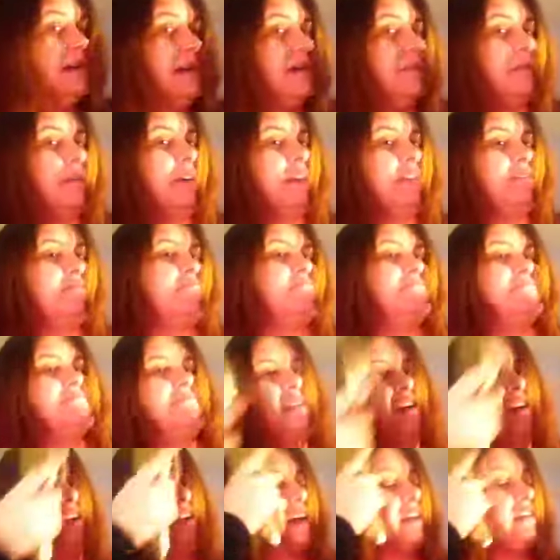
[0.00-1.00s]
But
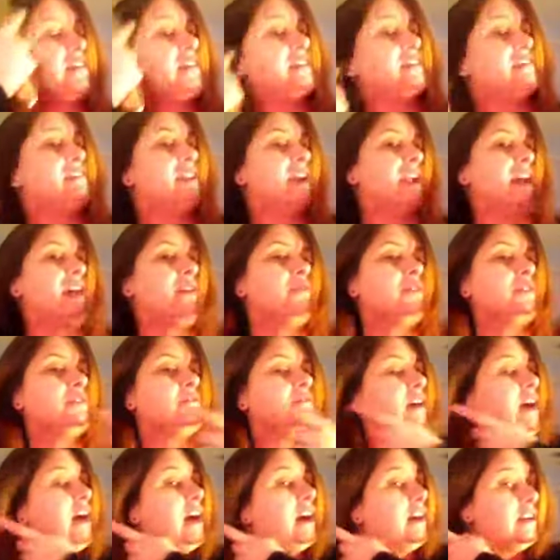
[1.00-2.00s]
nothing that I
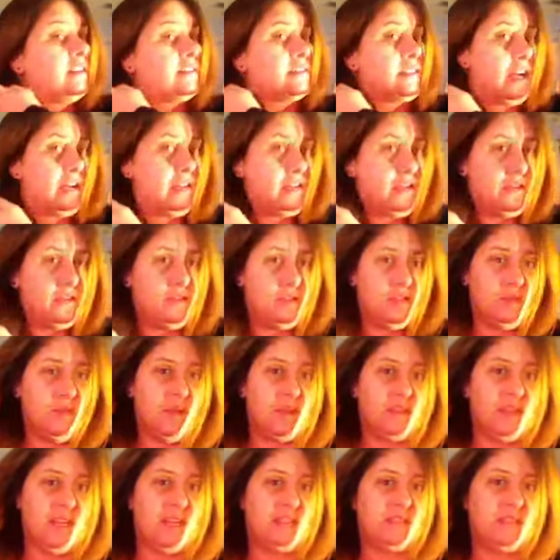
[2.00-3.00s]
wouldn't, I'll go 2
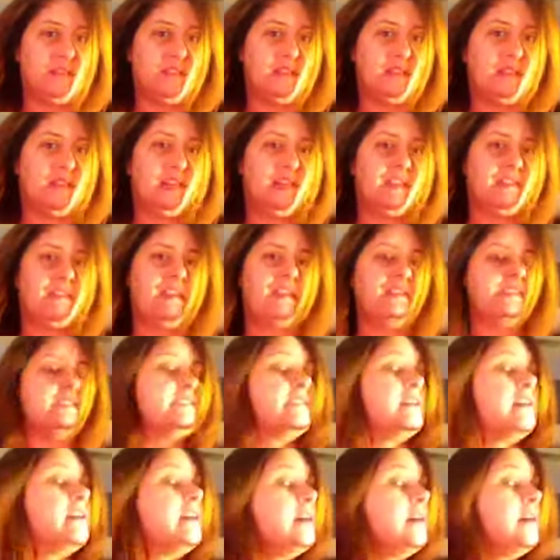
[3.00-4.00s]
more days with it like this.
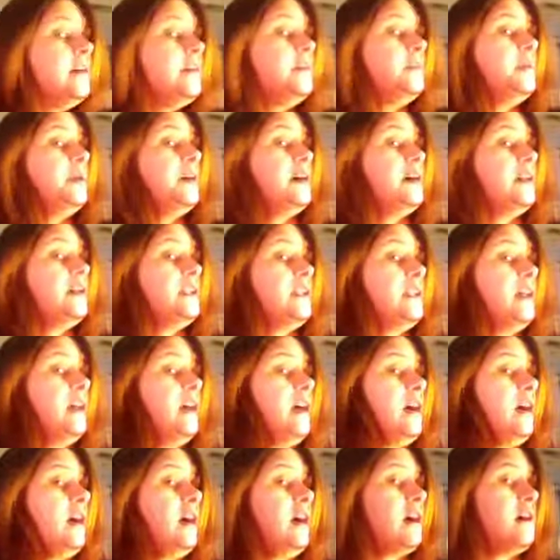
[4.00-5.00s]
But
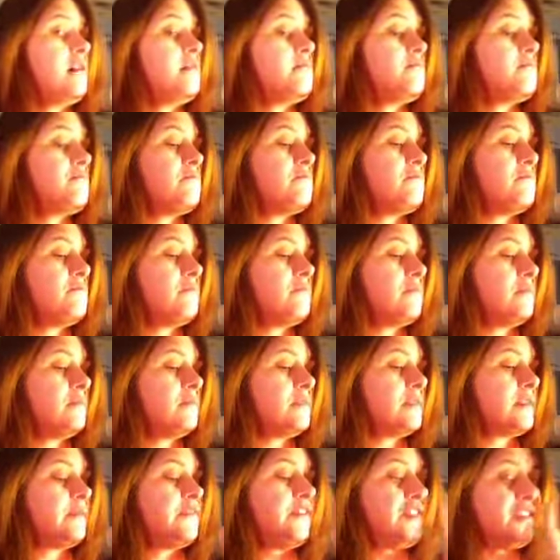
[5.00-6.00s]

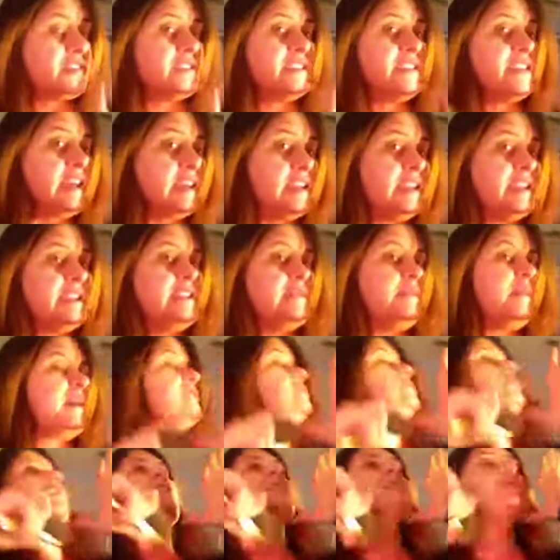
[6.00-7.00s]
the first thing I need to make
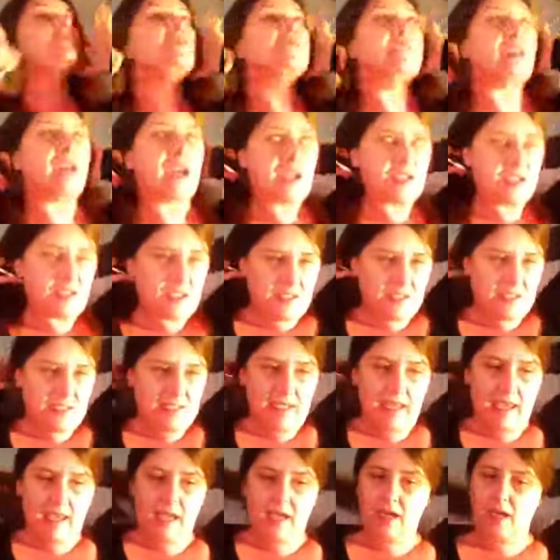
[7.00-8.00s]
sure I do is I actually
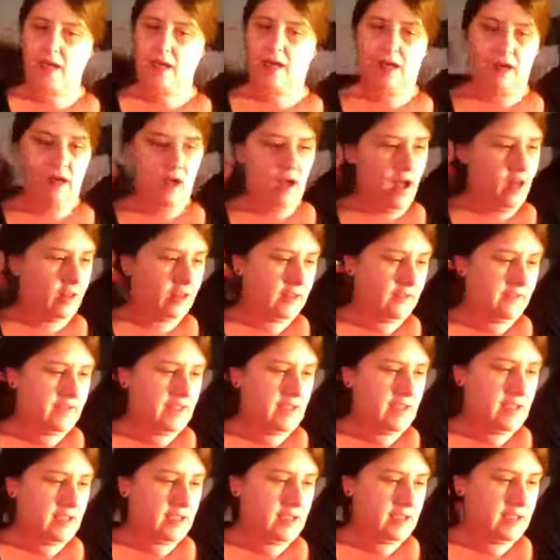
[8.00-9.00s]
take all
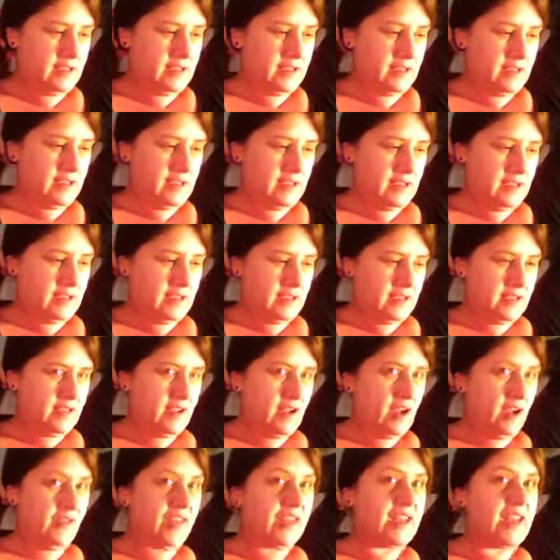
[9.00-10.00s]
the
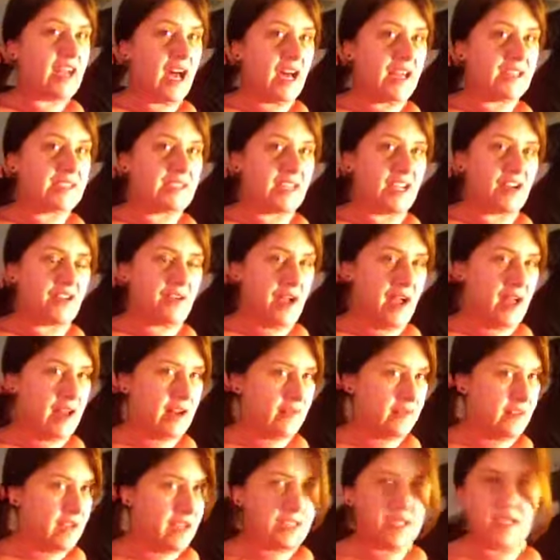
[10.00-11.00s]
knots that are out
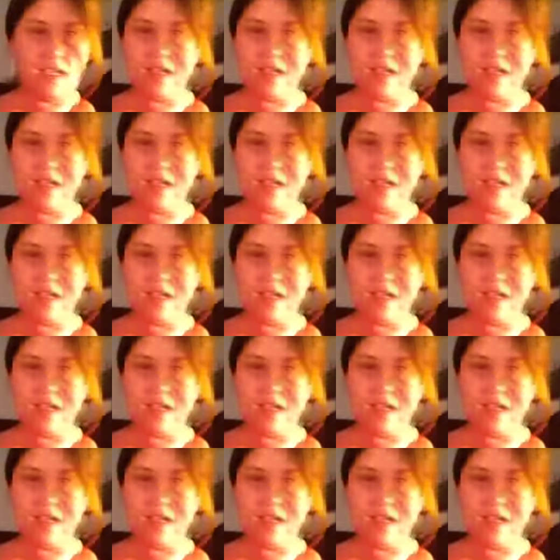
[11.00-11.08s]
of it.